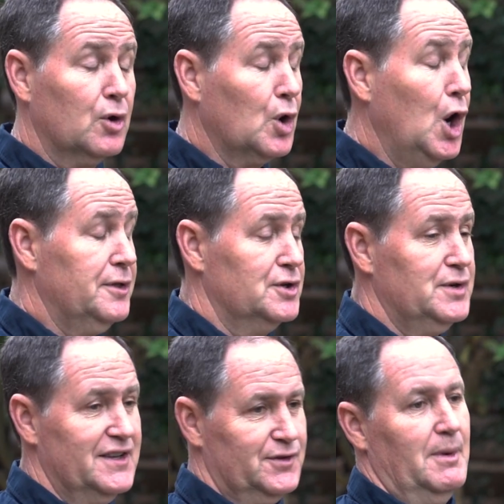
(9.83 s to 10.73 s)
growth and
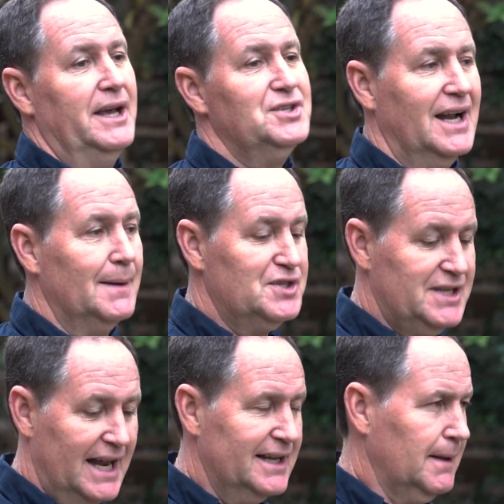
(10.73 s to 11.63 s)
transformation. I'm
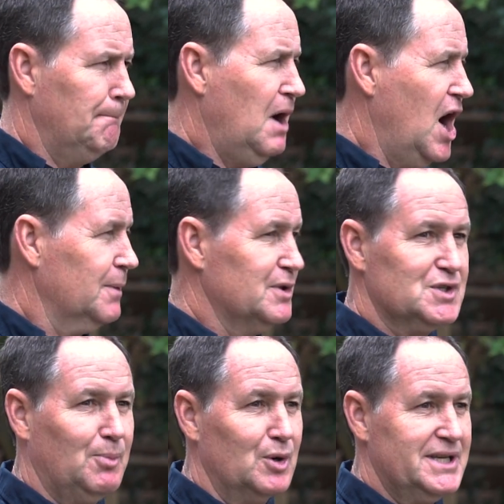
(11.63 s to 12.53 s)
standing at the bottom of the
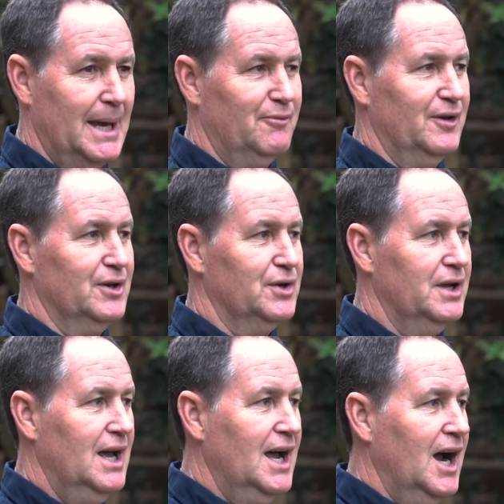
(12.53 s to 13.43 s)
sports camp field
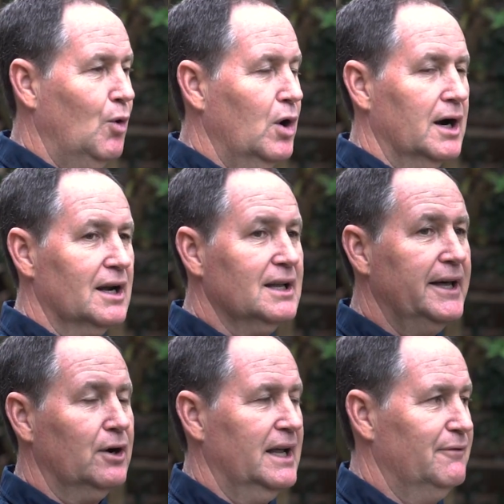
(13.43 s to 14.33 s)
where
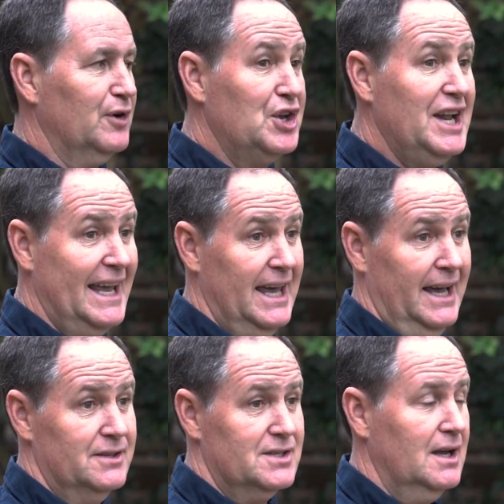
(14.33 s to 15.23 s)
literally for
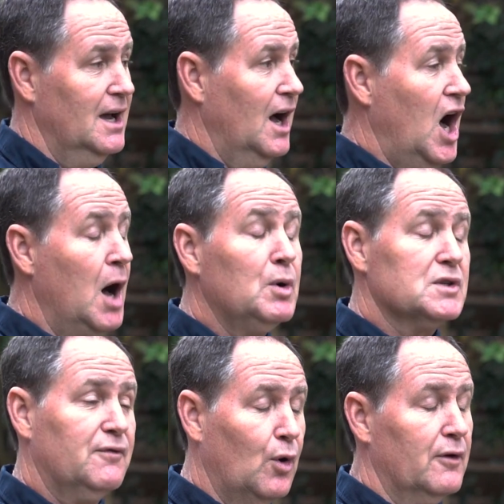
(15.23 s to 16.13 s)
decades,
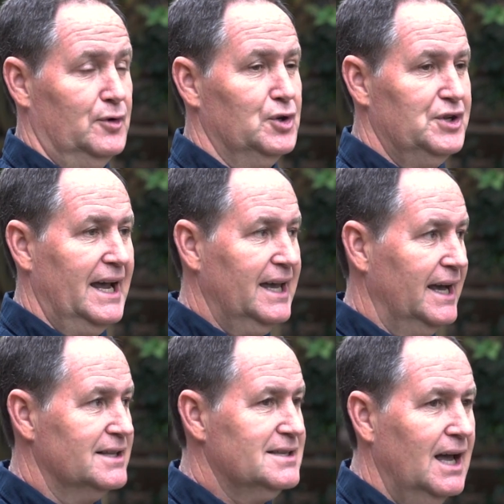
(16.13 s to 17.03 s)
almost 4 full
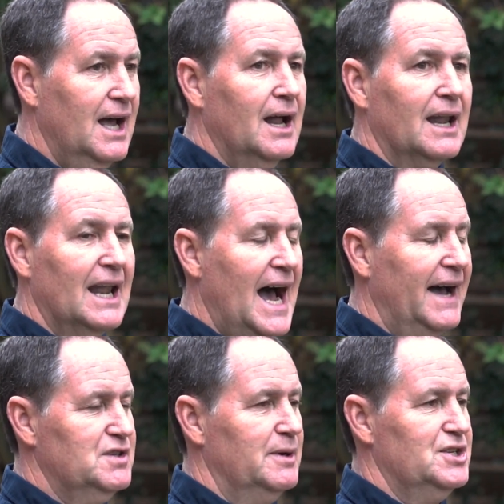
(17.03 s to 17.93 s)
decades,
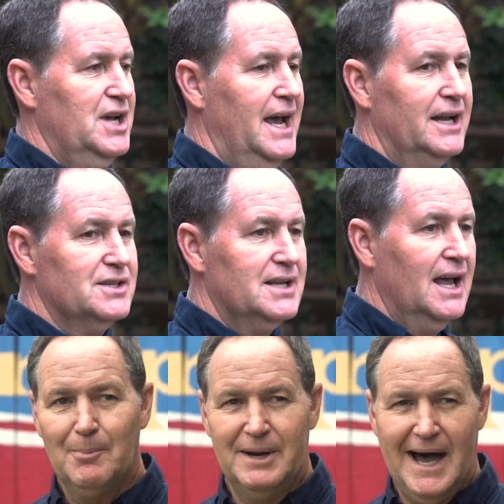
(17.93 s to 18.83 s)
lives have been changed.
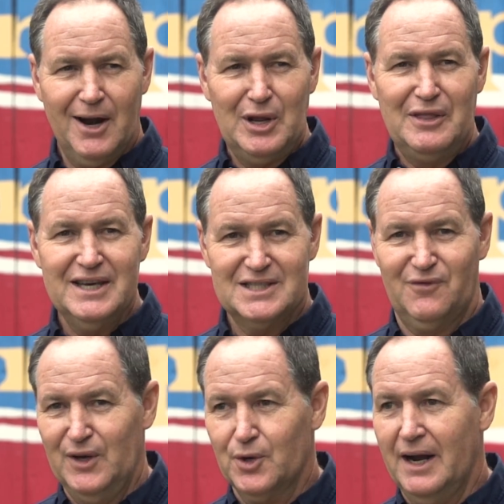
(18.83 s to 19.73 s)
But not only
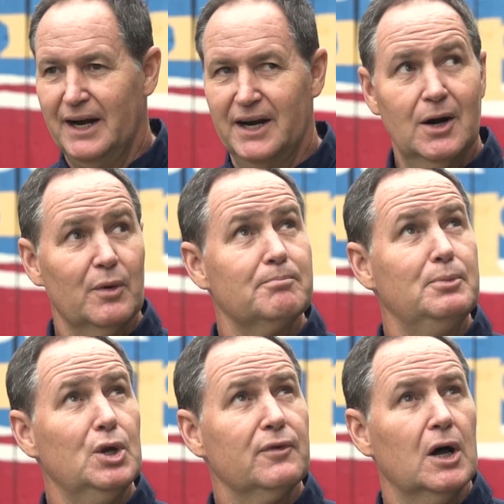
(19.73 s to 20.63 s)
this field right here
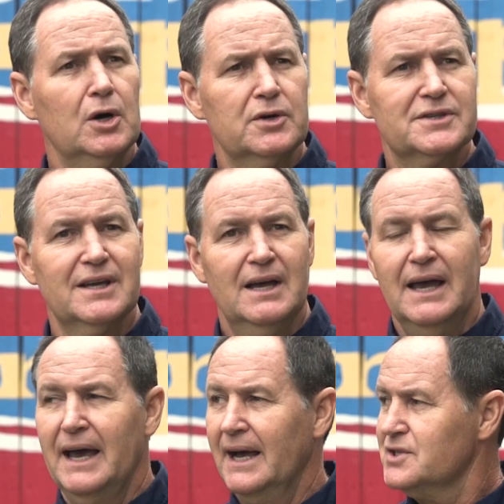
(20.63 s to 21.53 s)
with beautiful oaks
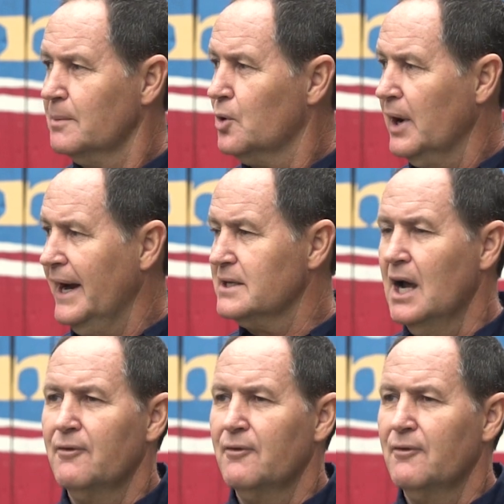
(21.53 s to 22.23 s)
and some great